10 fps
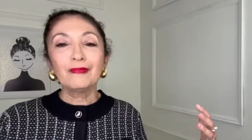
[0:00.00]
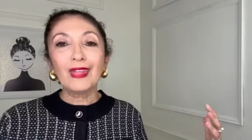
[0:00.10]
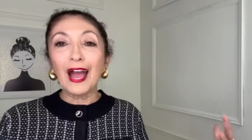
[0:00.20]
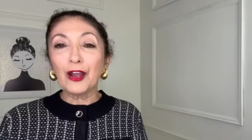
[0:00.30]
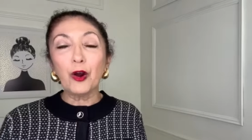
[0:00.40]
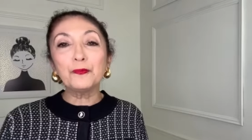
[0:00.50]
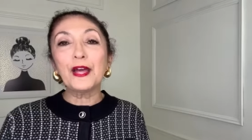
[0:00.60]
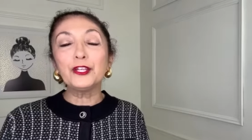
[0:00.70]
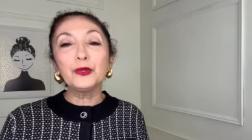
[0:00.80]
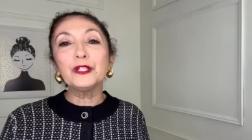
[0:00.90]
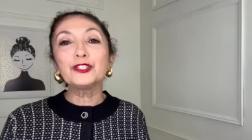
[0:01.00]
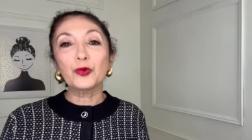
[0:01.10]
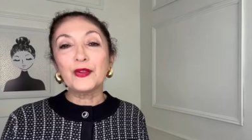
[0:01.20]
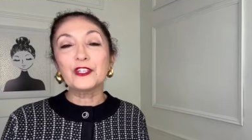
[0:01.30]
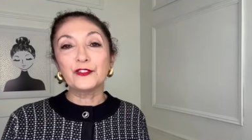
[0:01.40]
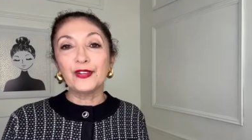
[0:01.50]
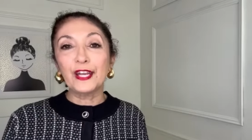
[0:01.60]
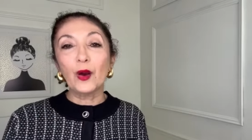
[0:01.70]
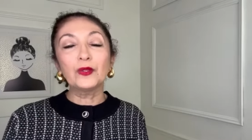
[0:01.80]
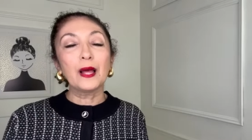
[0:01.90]
I hope that you enjoyed this
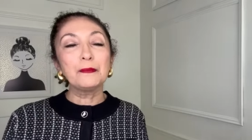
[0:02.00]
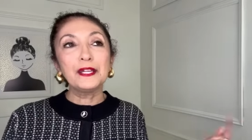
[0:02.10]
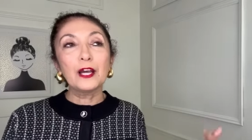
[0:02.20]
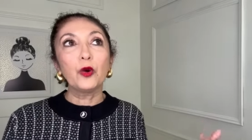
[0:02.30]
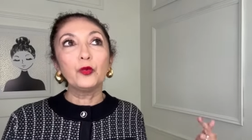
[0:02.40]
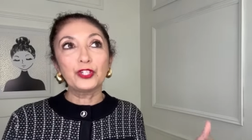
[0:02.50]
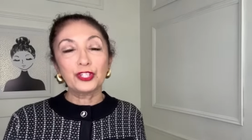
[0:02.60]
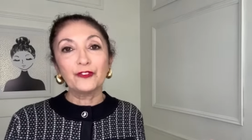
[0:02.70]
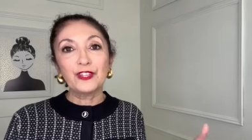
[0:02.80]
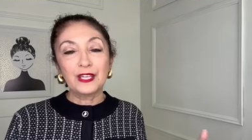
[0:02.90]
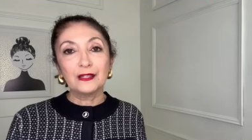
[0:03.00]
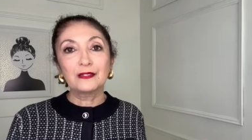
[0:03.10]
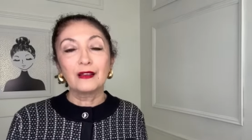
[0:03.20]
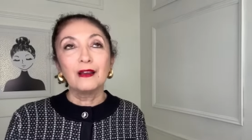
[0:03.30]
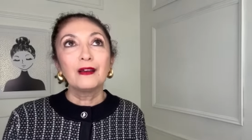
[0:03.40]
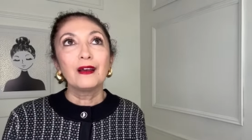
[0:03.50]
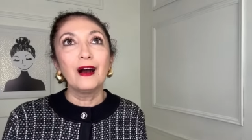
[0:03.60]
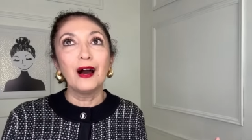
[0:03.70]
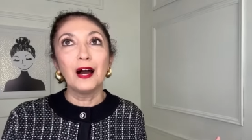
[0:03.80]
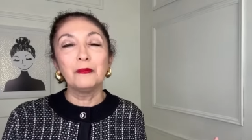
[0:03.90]
video. Let me know which of these
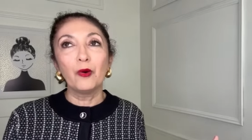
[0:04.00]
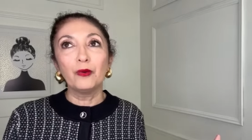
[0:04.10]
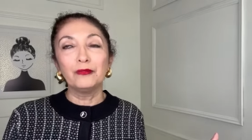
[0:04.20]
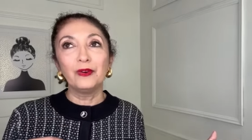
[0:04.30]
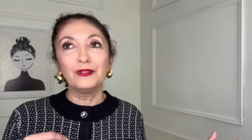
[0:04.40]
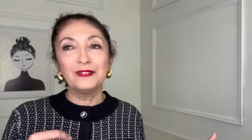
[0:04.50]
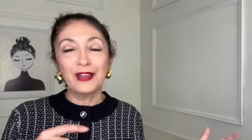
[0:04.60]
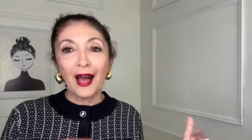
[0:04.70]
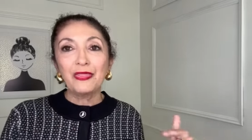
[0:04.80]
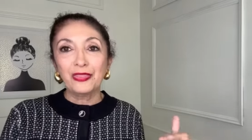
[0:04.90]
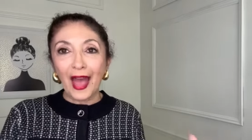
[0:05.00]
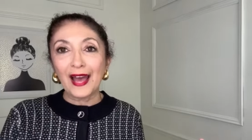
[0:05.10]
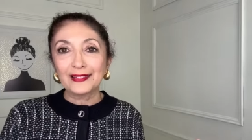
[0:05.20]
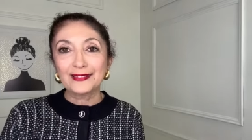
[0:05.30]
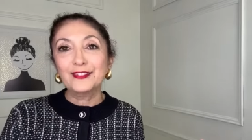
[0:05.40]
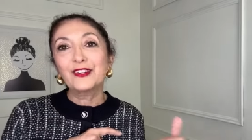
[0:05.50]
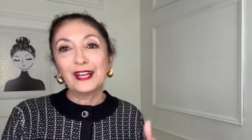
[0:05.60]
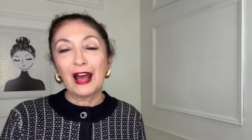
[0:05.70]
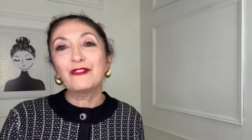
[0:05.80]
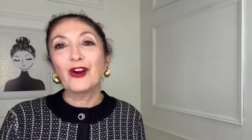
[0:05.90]
um, not that's you're gonna
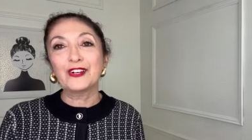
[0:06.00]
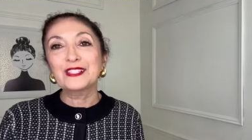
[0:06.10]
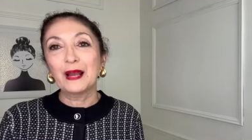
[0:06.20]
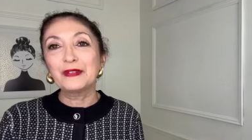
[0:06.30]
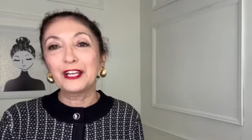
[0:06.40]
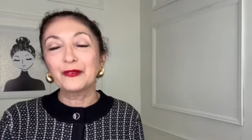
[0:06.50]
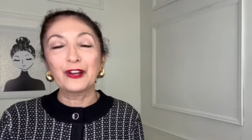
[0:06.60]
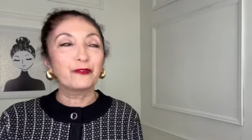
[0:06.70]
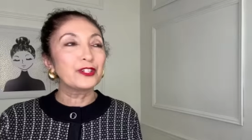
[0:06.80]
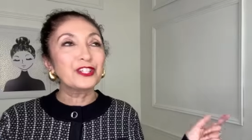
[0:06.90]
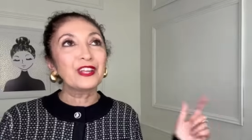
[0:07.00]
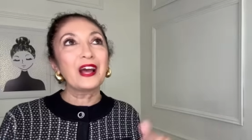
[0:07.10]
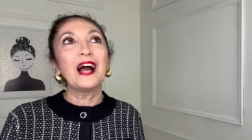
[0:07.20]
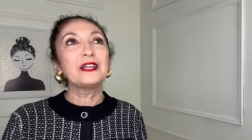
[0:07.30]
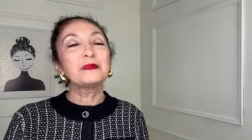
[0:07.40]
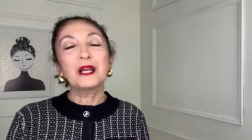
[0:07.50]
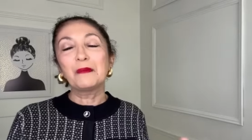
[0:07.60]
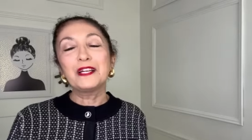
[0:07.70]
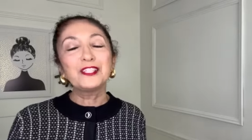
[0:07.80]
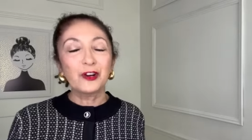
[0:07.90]
have the hardest time getting rid of which of the items on
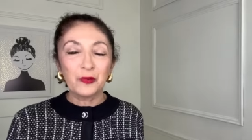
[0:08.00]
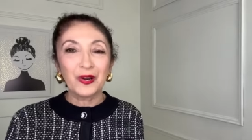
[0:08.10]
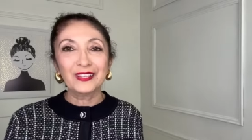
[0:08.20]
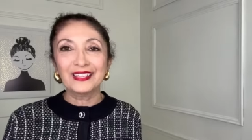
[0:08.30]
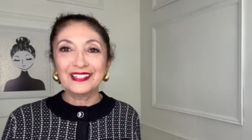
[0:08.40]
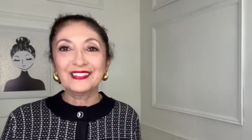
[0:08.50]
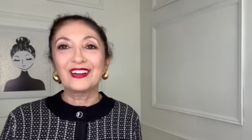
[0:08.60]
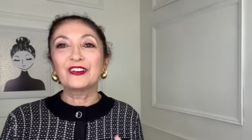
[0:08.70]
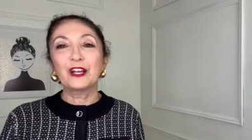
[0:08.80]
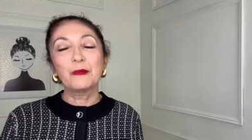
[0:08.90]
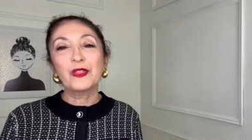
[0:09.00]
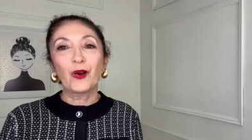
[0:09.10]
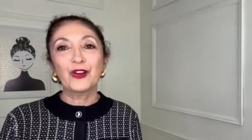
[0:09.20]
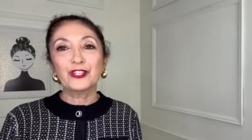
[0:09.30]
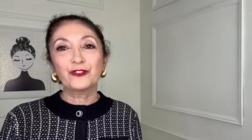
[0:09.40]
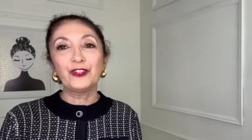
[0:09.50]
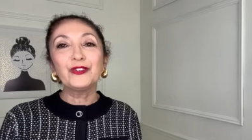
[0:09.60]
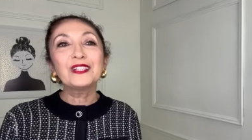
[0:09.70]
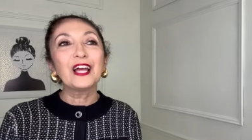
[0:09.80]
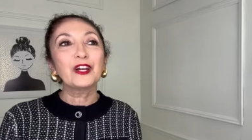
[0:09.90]
my don't wear list are gonna be the hardest for you
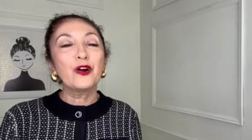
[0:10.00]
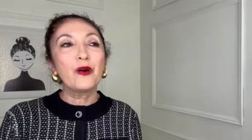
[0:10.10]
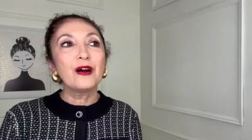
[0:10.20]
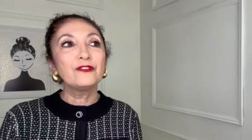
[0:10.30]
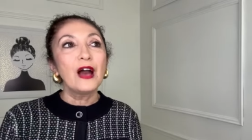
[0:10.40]
to let go of